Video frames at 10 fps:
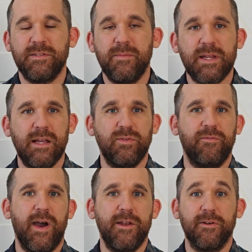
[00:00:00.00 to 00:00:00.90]
But sometimes
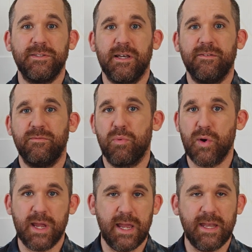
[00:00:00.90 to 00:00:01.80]
we find ourselves
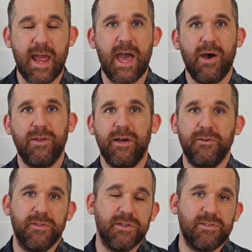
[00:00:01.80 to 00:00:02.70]
breaking down
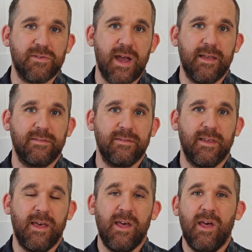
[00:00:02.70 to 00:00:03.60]
under the
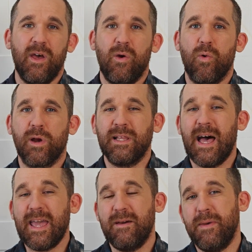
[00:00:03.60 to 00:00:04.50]
stress. Or a
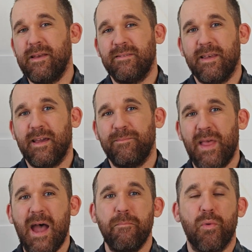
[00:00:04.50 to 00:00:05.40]
client may say,
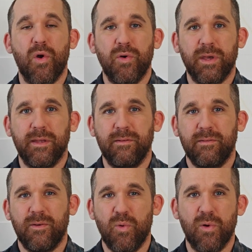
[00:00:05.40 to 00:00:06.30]
I'm
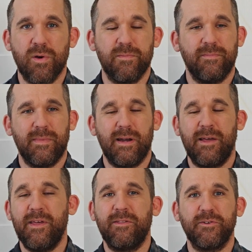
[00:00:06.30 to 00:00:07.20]
broken, or
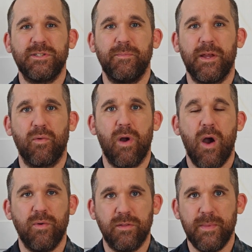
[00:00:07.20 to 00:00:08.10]
I think there's something
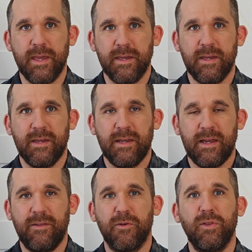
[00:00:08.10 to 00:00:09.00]
wrong with me.
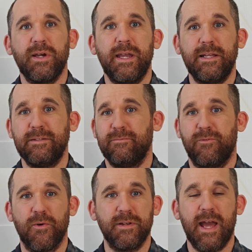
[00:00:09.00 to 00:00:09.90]
And they're looking
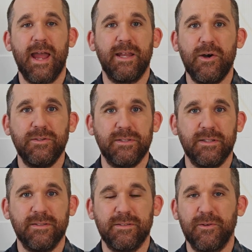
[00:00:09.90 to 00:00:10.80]
for a
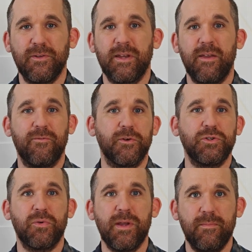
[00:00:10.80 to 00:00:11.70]
diagnosis, they're looking for
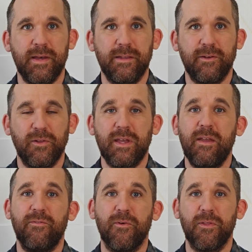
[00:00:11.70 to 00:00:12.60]
treatment, they're
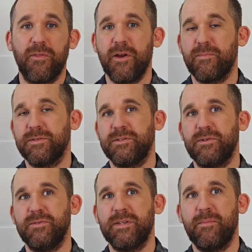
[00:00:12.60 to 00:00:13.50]
looking for the therapist
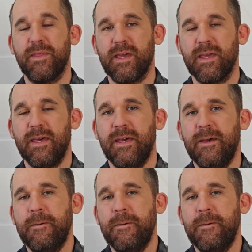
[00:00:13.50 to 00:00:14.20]
to do something.